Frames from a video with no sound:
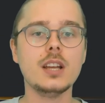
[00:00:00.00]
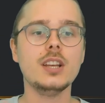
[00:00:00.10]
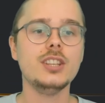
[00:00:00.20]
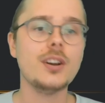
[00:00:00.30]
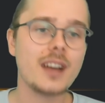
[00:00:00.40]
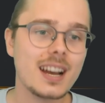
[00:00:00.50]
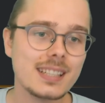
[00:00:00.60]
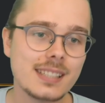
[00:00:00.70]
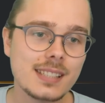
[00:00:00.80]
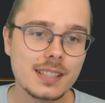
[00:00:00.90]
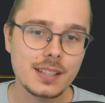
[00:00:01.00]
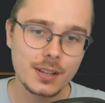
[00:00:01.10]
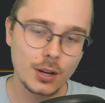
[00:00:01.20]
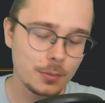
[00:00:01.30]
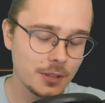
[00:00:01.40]
Yo guys,
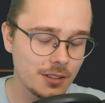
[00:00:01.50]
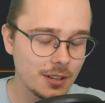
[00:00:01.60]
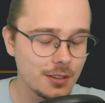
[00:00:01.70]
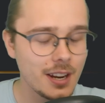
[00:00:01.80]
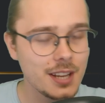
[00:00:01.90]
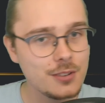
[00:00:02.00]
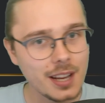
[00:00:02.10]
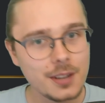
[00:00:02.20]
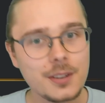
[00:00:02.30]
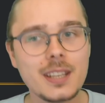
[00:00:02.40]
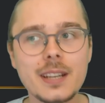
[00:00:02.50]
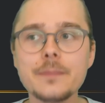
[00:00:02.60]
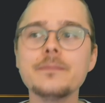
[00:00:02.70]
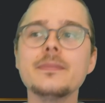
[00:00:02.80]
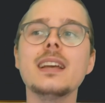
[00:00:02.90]
hope you're doing great. Rango here.
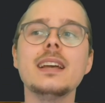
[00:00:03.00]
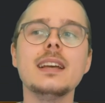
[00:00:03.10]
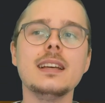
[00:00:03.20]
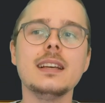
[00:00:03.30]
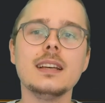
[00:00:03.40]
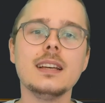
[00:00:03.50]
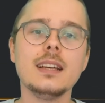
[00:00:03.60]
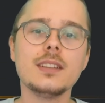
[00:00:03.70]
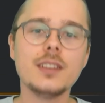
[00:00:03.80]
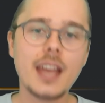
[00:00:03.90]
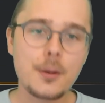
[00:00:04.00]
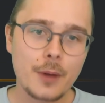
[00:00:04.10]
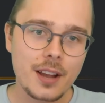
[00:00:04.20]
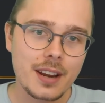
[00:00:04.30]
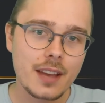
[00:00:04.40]
Today
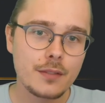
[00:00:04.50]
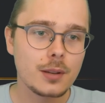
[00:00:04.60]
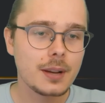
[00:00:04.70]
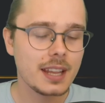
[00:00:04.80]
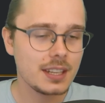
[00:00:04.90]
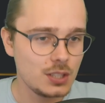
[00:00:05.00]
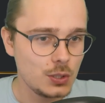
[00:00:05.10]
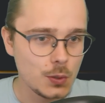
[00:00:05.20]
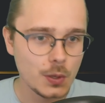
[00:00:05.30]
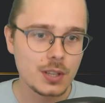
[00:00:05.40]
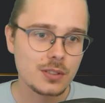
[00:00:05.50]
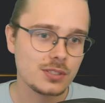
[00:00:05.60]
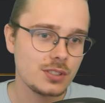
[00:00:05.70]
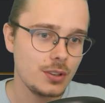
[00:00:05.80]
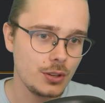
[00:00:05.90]
we're gonna have a look at
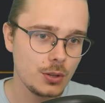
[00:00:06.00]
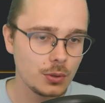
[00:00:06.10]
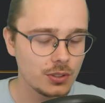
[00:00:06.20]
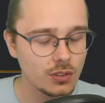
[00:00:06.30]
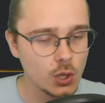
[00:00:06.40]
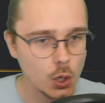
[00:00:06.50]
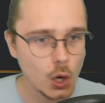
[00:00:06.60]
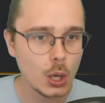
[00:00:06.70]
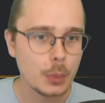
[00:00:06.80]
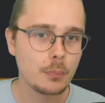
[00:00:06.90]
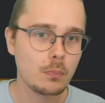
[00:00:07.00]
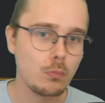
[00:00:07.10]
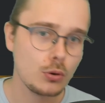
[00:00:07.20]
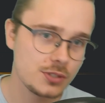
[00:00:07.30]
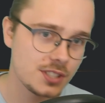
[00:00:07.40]
YuGiOh's newest core
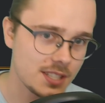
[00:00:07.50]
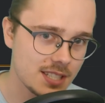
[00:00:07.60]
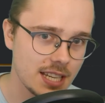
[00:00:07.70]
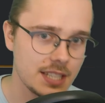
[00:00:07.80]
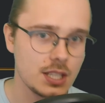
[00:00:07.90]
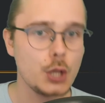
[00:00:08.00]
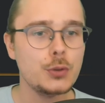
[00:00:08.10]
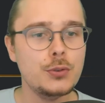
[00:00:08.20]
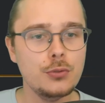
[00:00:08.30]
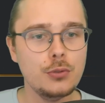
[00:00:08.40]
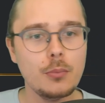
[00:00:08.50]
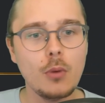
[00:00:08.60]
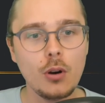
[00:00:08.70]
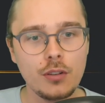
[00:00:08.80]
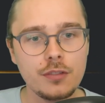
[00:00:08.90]
booster set, Doom
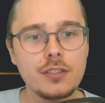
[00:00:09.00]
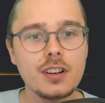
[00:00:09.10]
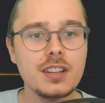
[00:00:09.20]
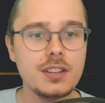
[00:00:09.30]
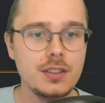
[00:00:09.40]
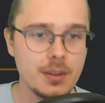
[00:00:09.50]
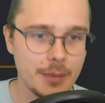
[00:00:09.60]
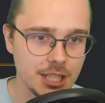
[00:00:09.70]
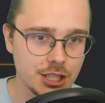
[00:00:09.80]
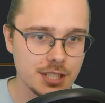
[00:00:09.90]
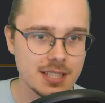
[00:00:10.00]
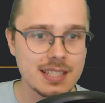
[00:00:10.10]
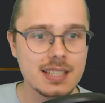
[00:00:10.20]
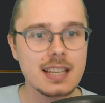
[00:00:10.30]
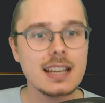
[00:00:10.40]
of
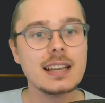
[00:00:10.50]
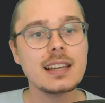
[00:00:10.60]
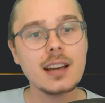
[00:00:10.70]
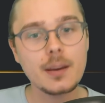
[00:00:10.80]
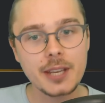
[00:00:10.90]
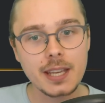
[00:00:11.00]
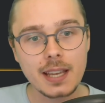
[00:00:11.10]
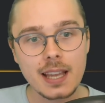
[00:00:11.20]
Dimensions, coming